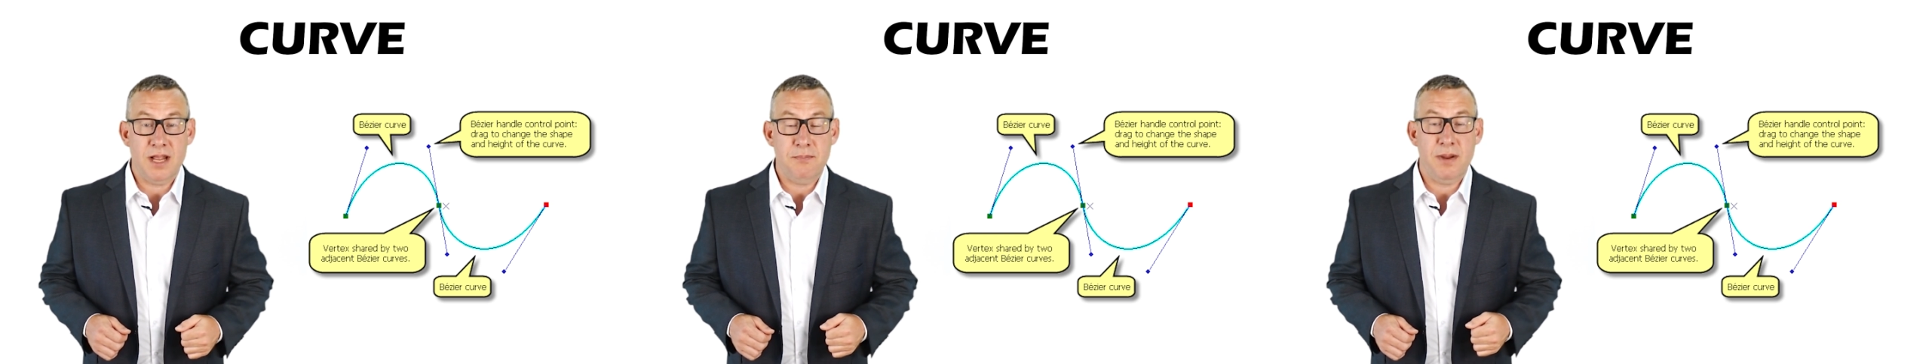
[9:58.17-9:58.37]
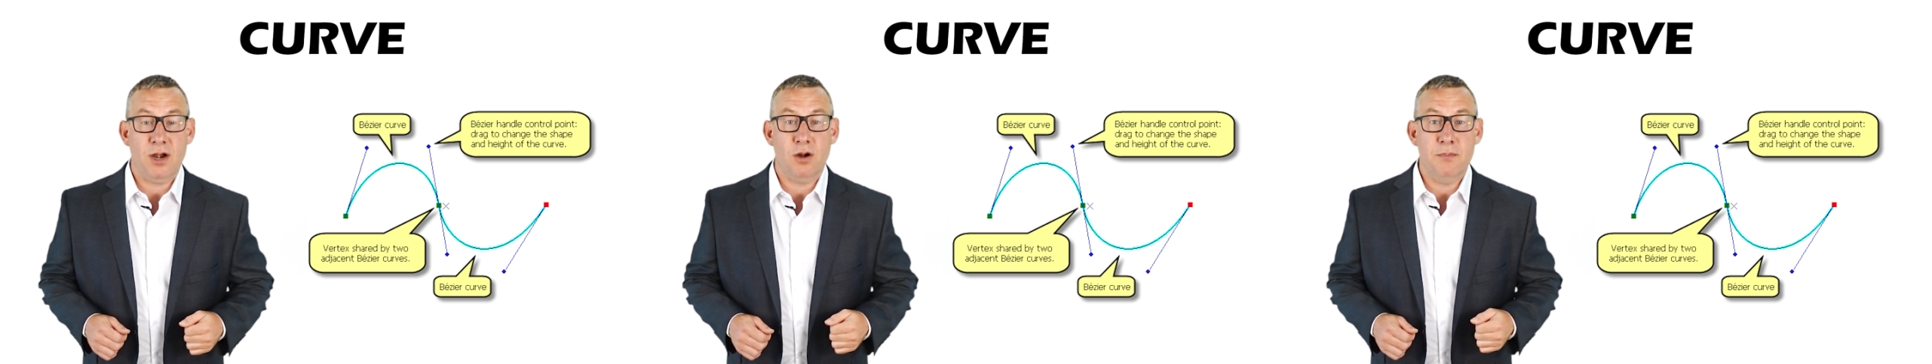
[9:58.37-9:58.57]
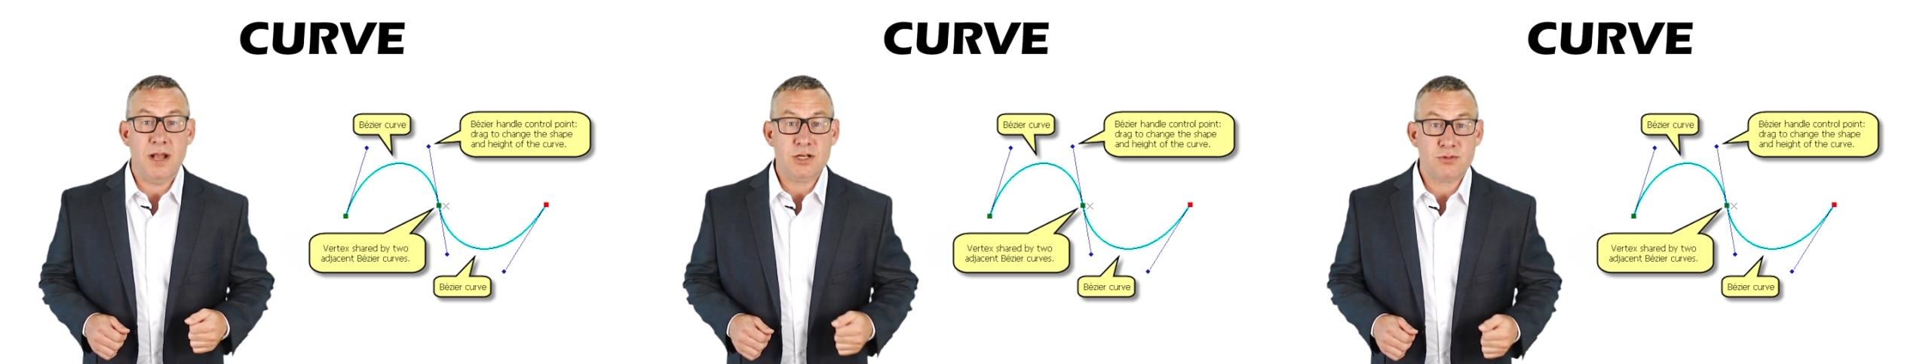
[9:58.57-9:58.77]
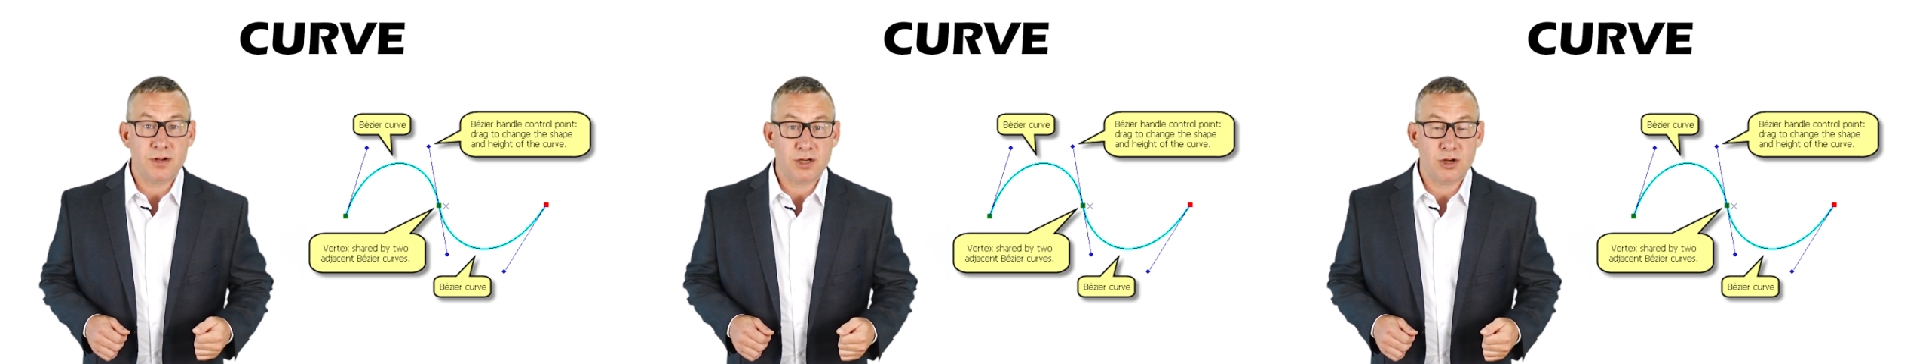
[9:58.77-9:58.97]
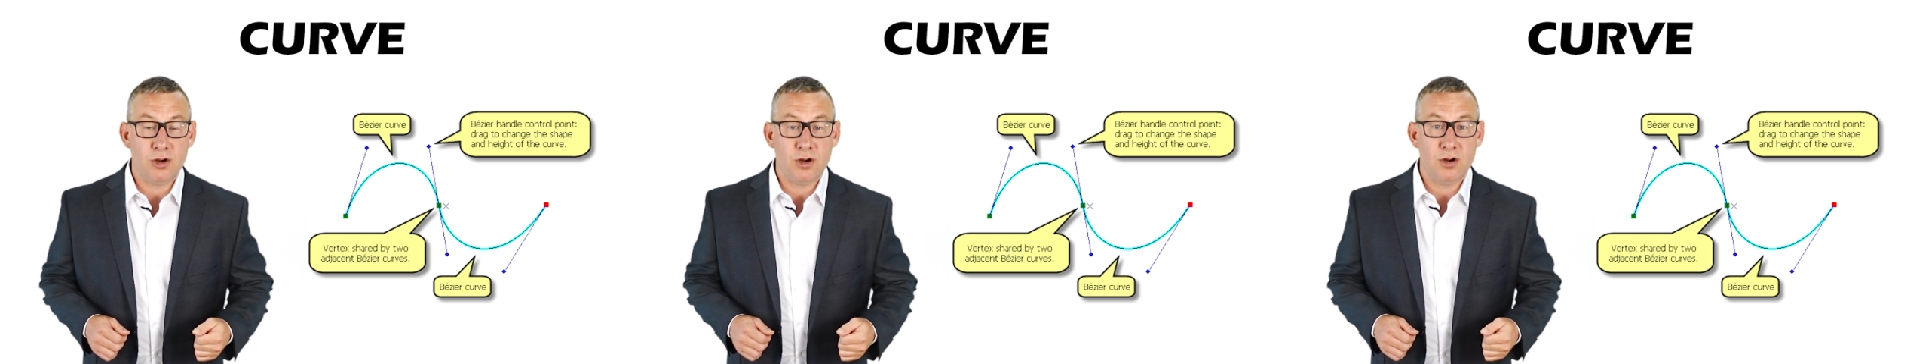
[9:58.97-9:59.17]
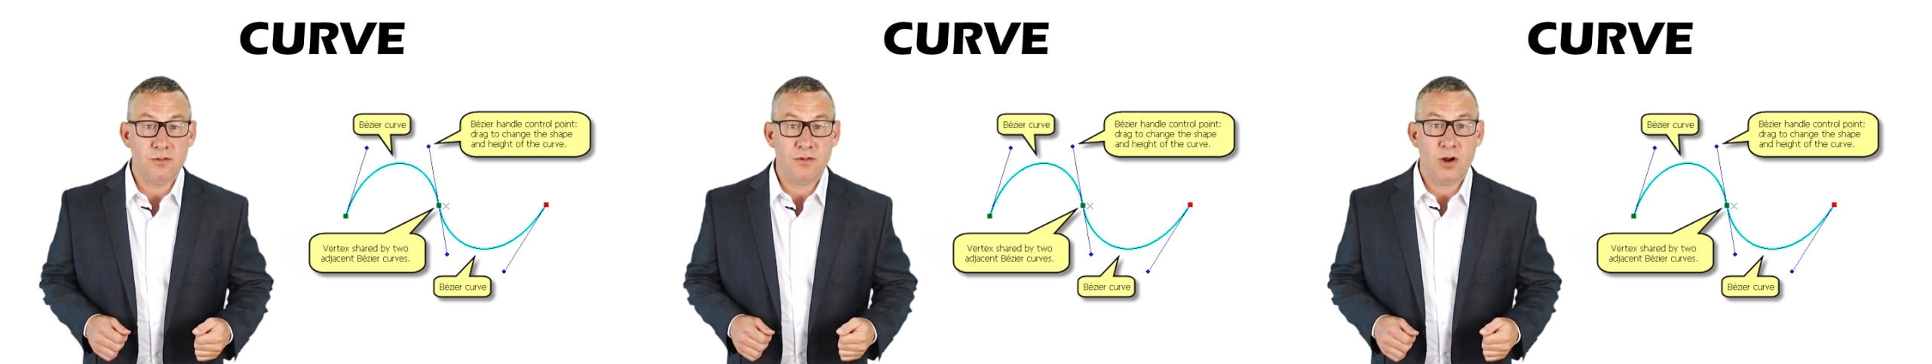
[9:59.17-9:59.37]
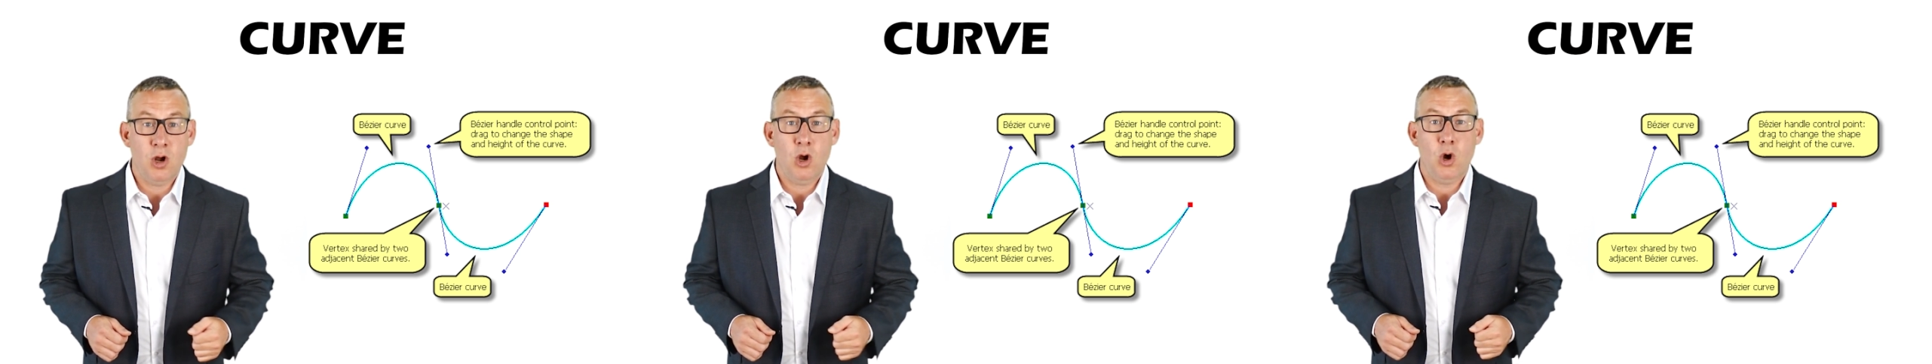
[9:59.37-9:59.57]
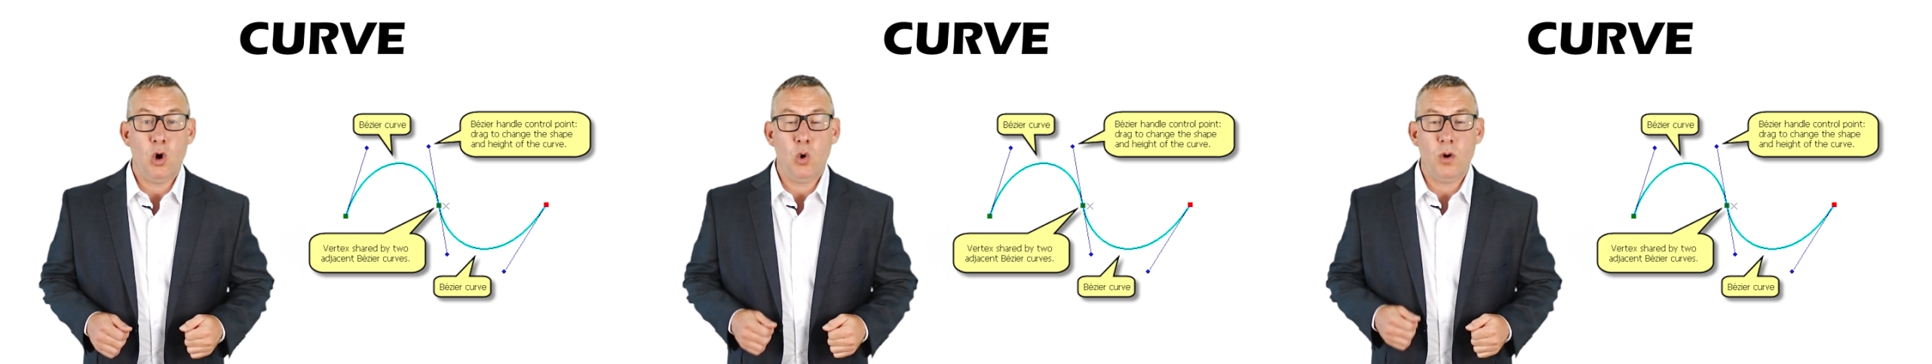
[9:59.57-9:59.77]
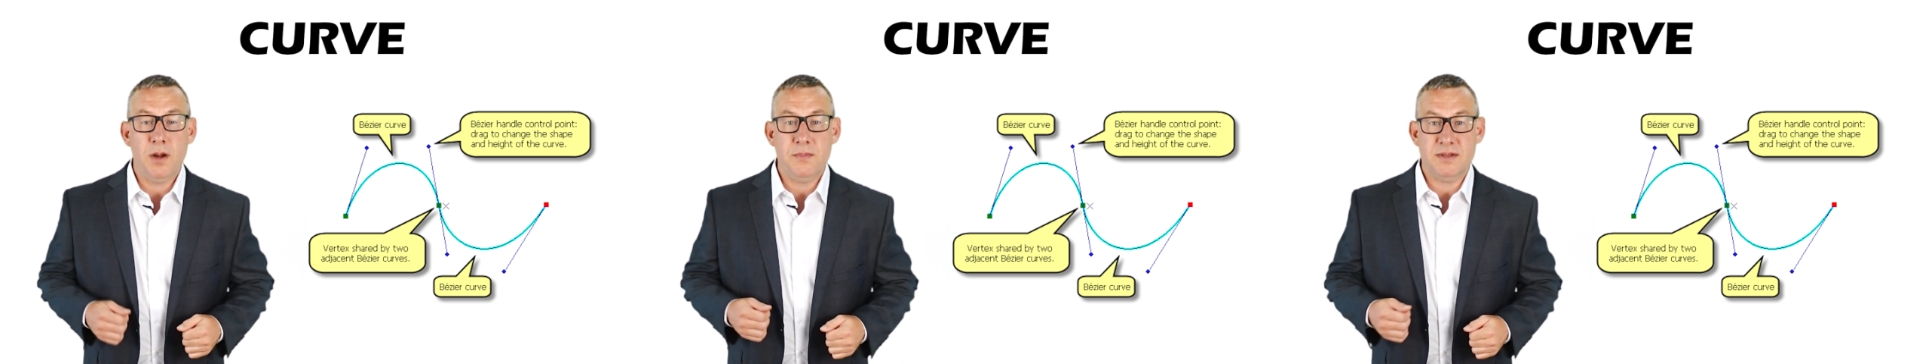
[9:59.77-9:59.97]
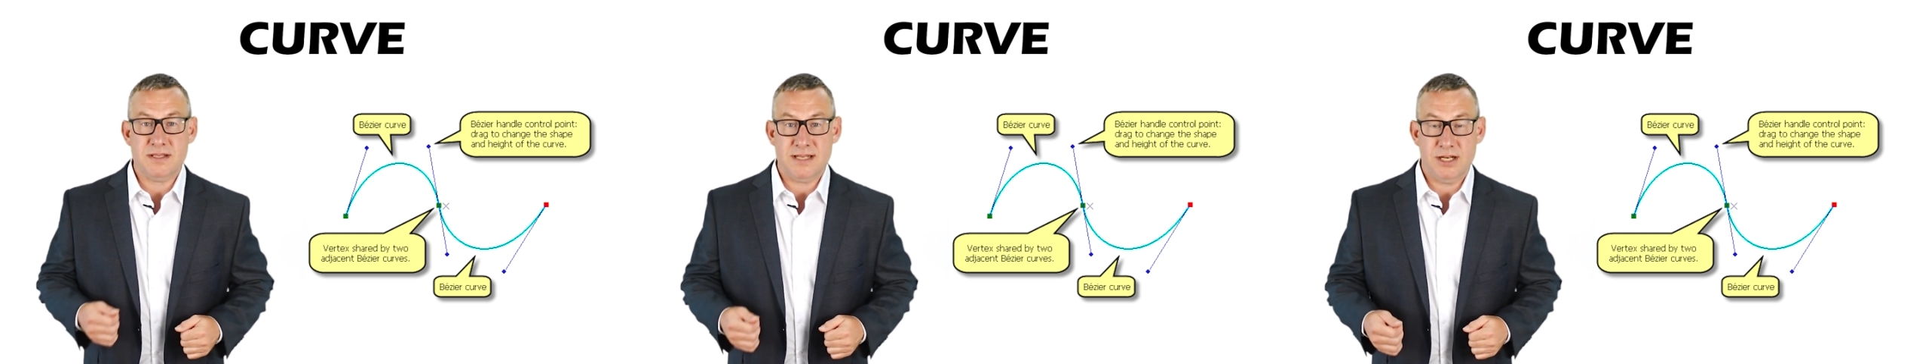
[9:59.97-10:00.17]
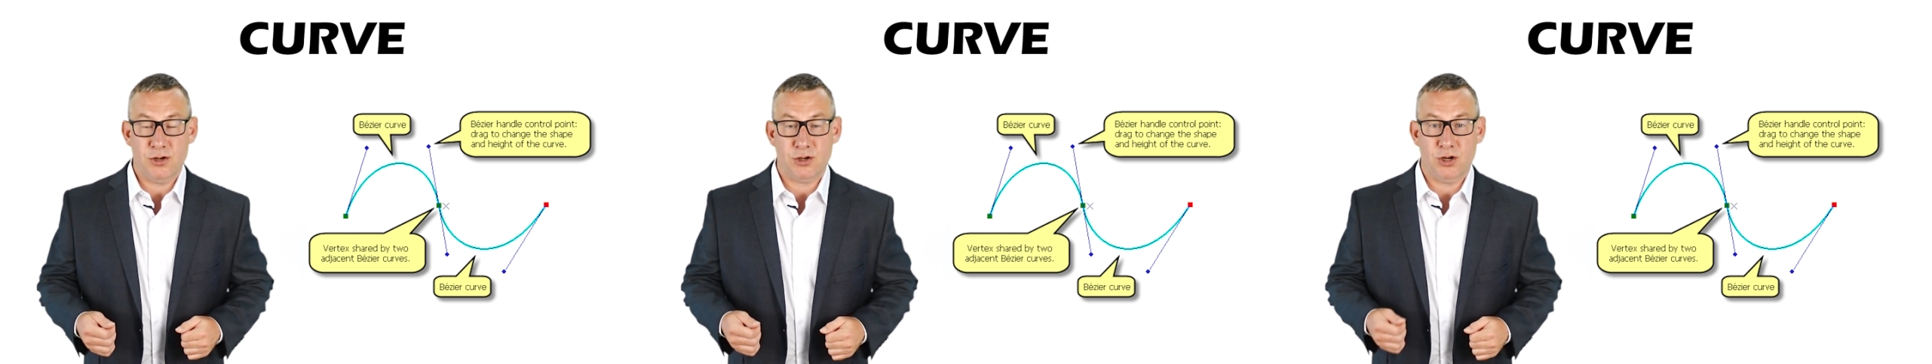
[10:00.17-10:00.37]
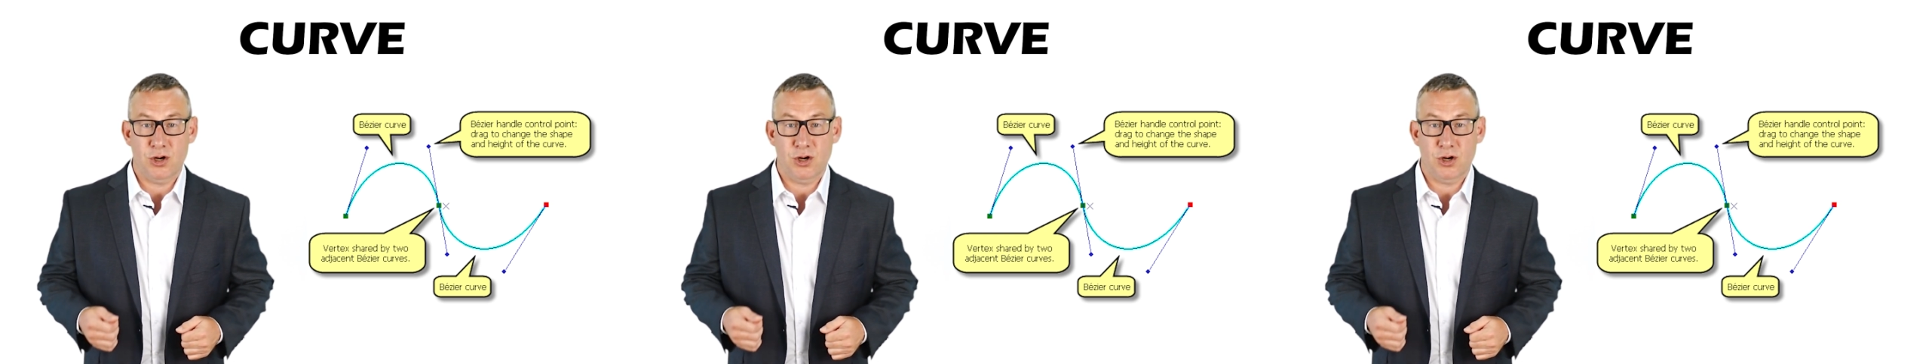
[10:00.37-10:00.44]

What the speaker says: parametric curve or a Bezier